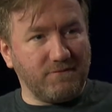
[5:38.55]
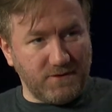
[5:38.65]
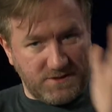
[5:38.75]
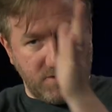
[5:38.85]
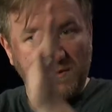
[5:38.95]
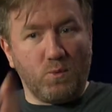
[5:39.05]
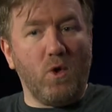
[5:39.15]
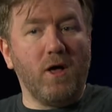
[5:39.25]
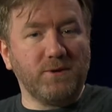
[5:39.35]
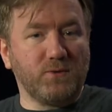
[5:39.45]
There's, there's a
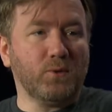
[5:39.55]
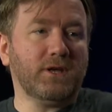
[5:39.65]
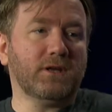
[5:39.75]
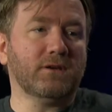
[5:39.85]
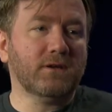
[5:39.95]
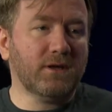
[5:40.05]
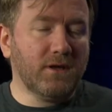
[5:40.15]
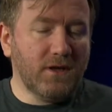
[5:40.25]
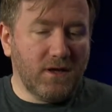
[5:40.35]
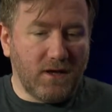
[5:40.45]
wall between.
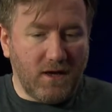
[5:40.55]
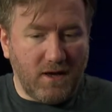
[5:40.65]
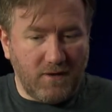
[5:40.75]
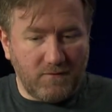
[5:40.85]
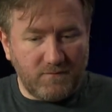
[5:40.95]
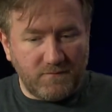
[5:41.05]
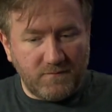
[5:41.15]
Um,